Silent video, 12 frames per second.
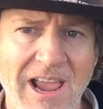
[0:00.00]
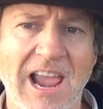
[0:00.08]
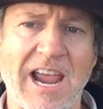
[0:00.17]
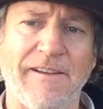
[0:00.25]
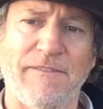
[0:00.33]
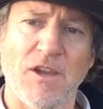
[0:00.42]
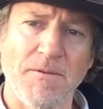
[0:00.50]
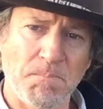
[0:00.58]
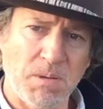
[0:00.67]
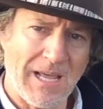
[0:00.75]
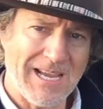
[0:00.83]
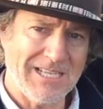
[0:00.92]
And if you
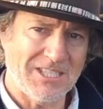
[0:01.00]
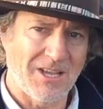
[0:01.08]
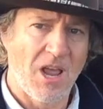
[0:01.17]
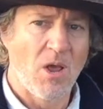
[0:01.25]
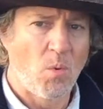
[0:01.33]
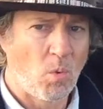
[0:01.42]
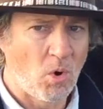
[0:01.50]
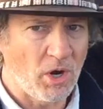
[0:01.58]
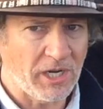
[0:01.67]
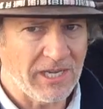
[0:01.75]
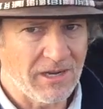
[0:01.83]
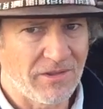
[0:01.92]
place
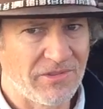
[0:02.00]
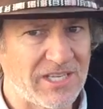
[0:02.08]
working on